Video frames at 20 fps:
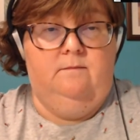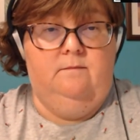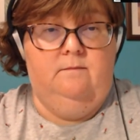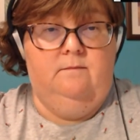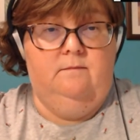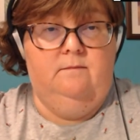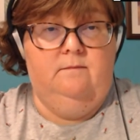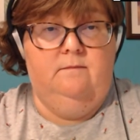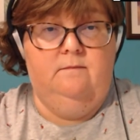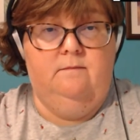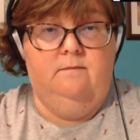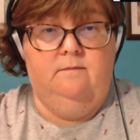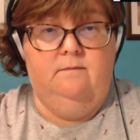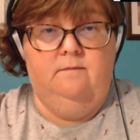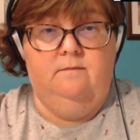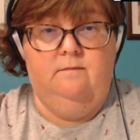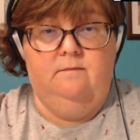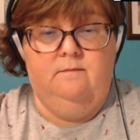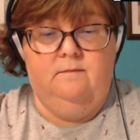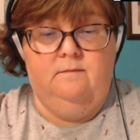
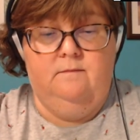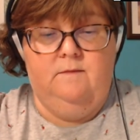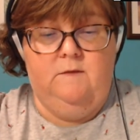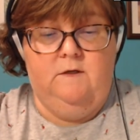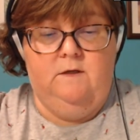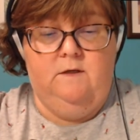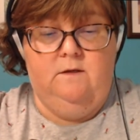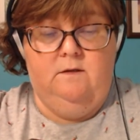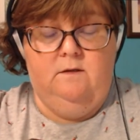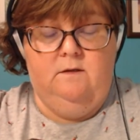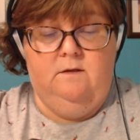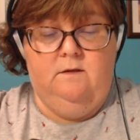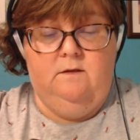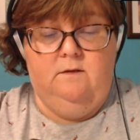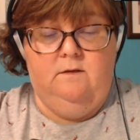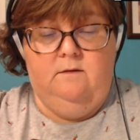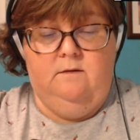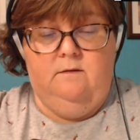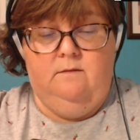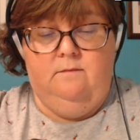
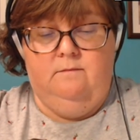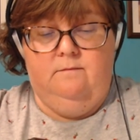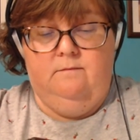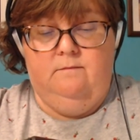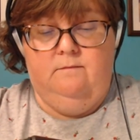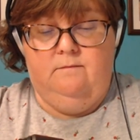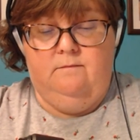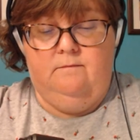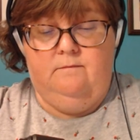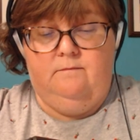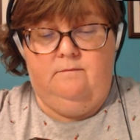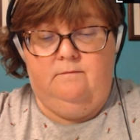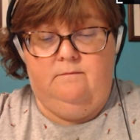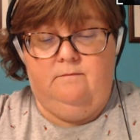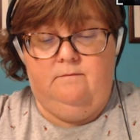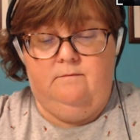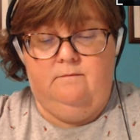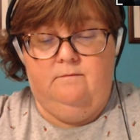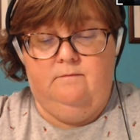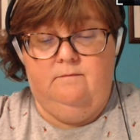
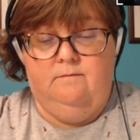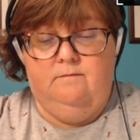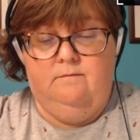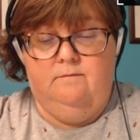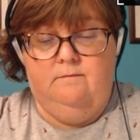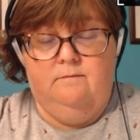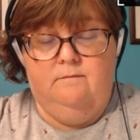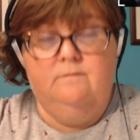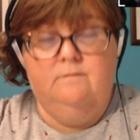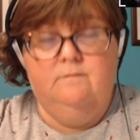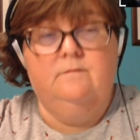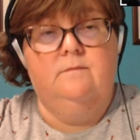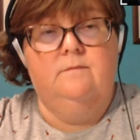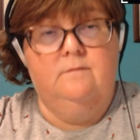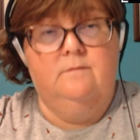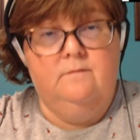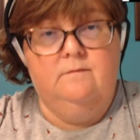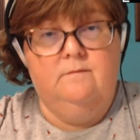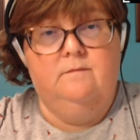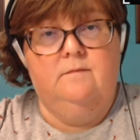
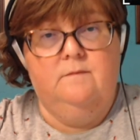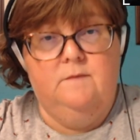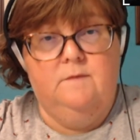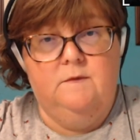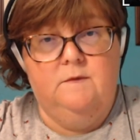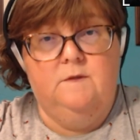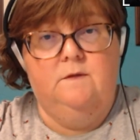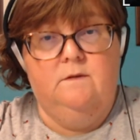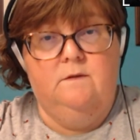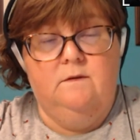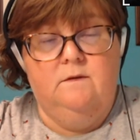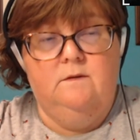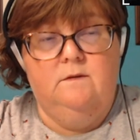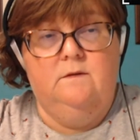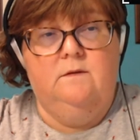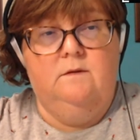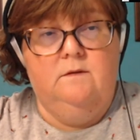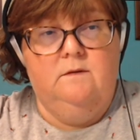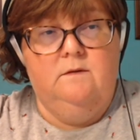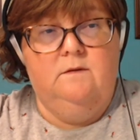
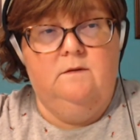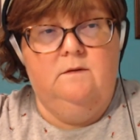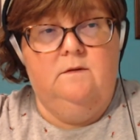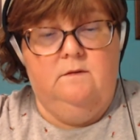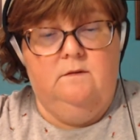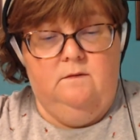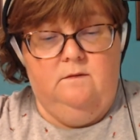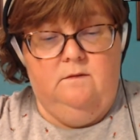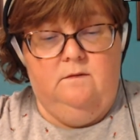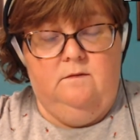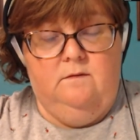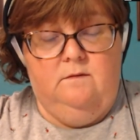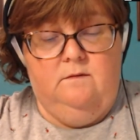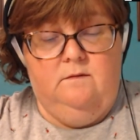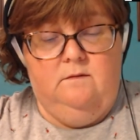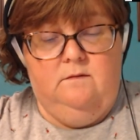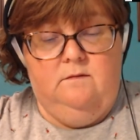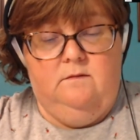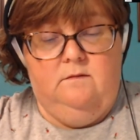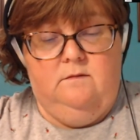
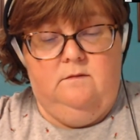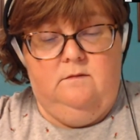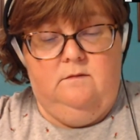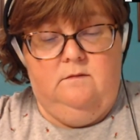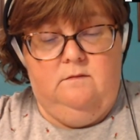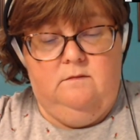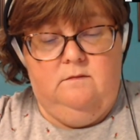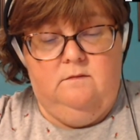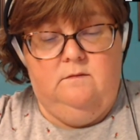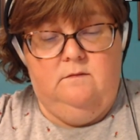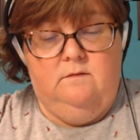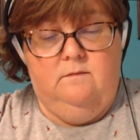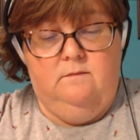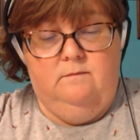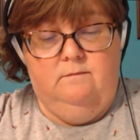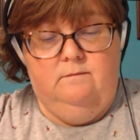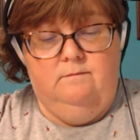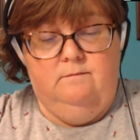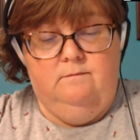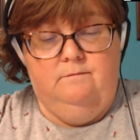
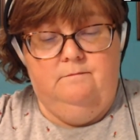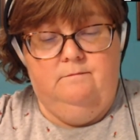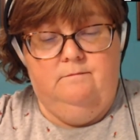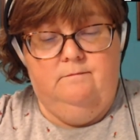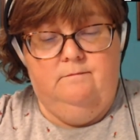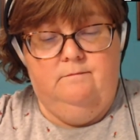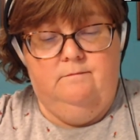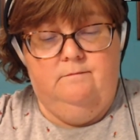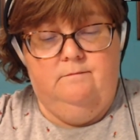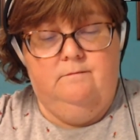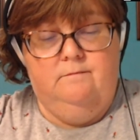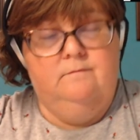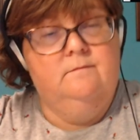(silent)